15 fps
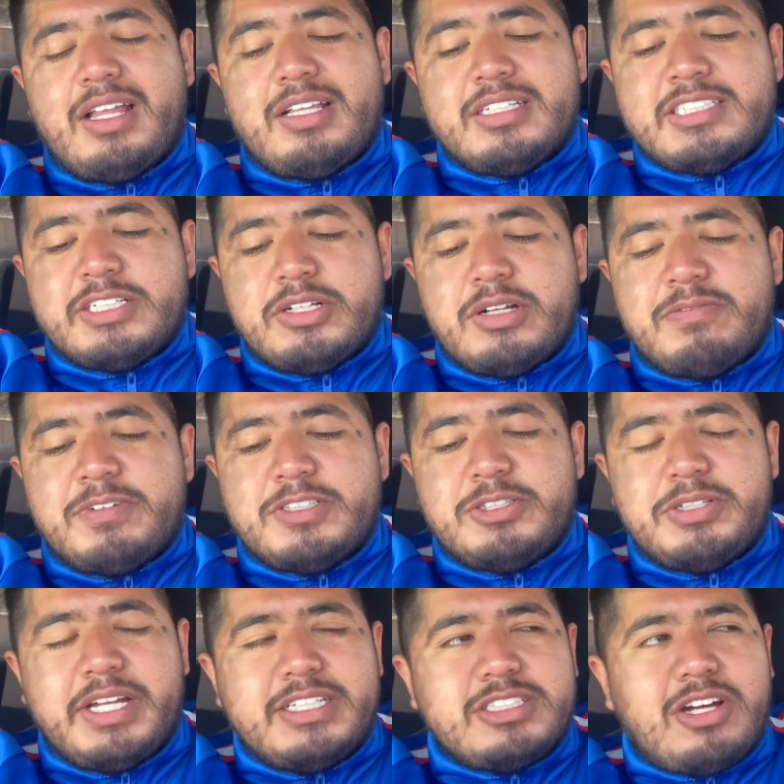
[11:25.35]
the tilt hub for 2
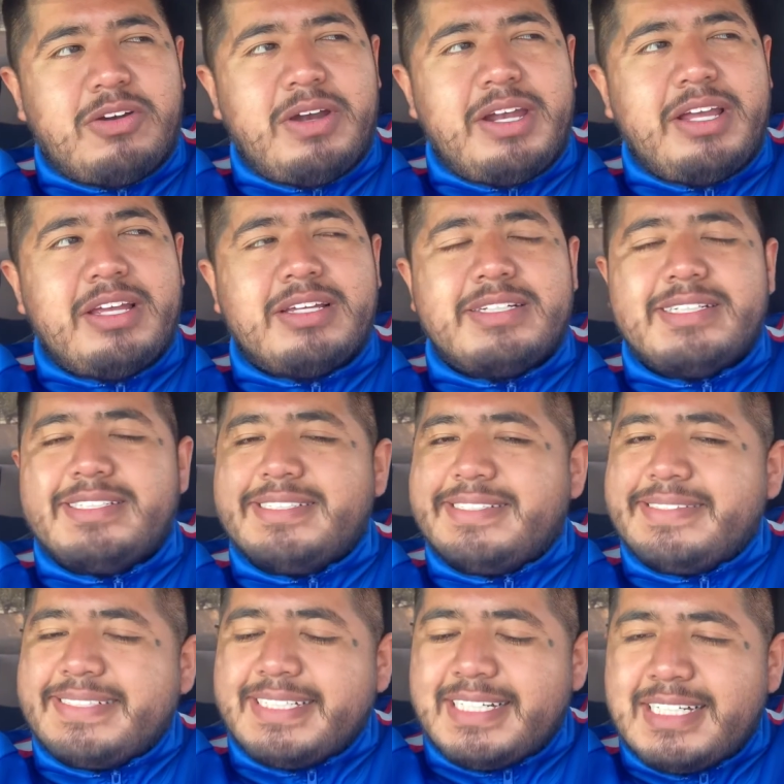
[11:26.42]
days already.
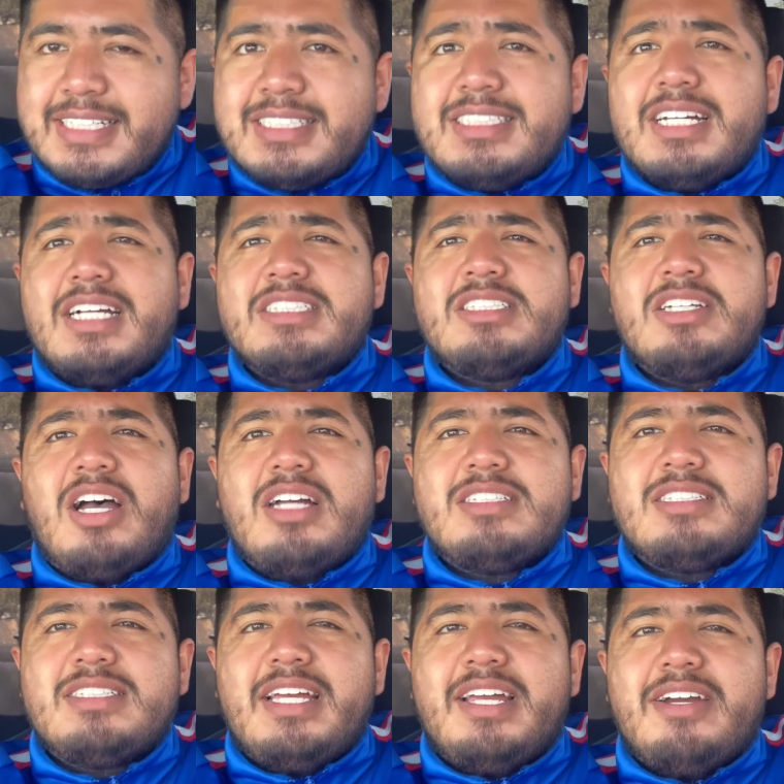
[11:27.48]
It does not
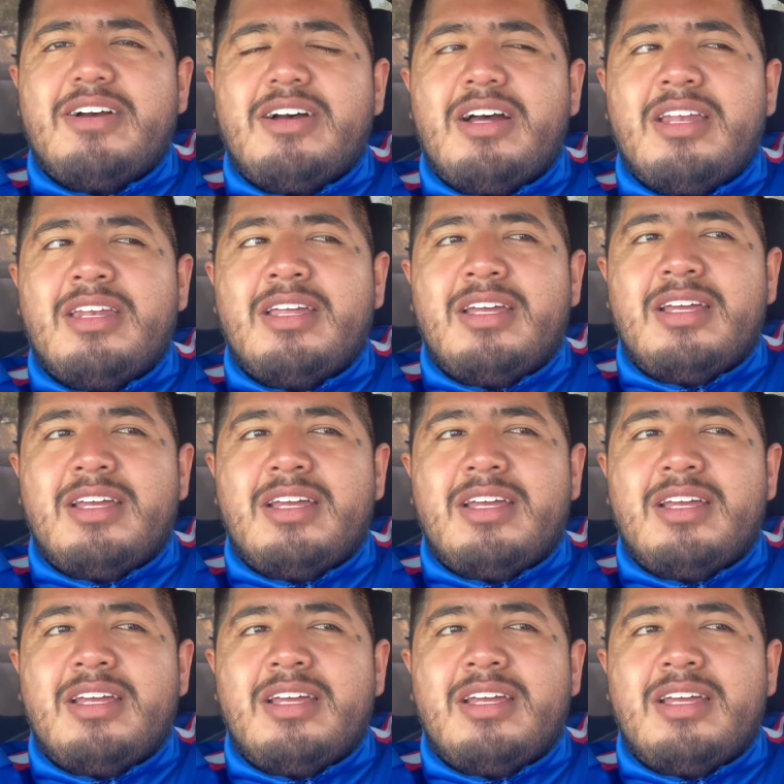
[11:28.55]
stay on.